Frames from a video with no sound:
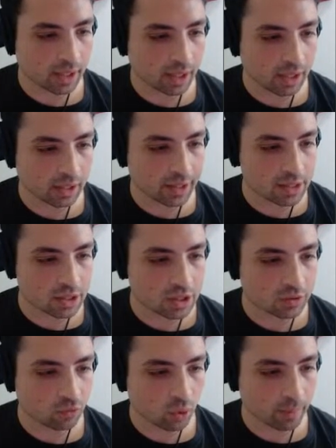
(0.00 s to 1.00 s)
a license
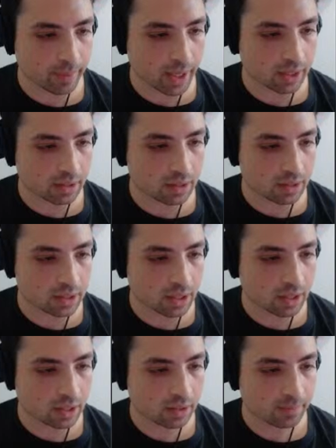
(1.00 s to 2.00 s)
for back in the
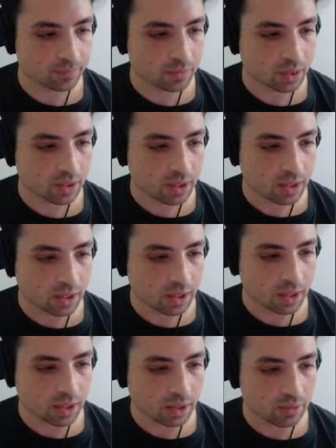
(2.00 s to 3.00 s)
day,
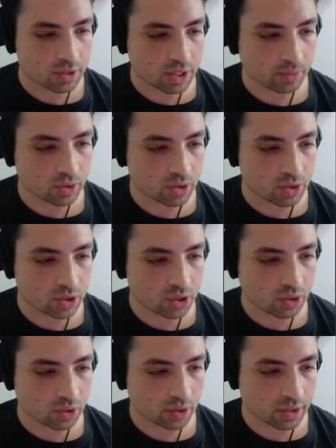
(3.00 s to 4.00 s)
and I was able to
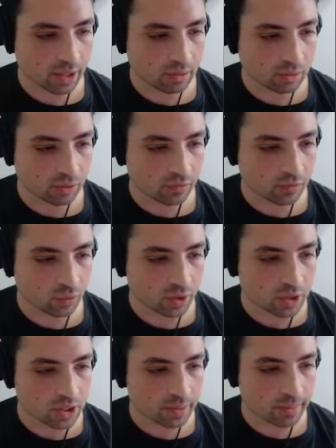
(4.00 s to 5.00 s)
secure a download for
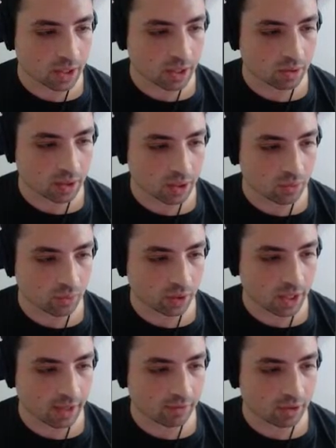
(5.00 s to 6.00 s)
it somehow. I don't
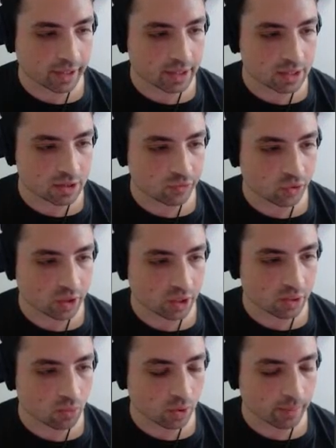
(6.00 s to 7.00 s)
really have a license for it
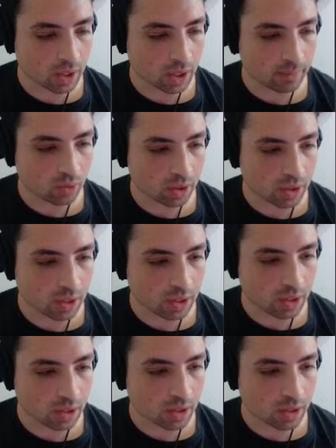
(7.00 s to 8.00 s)
anymore, but I'm on
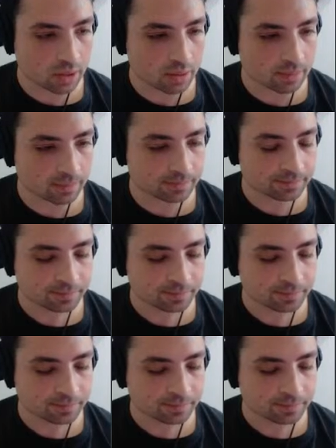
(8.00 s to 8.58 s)
the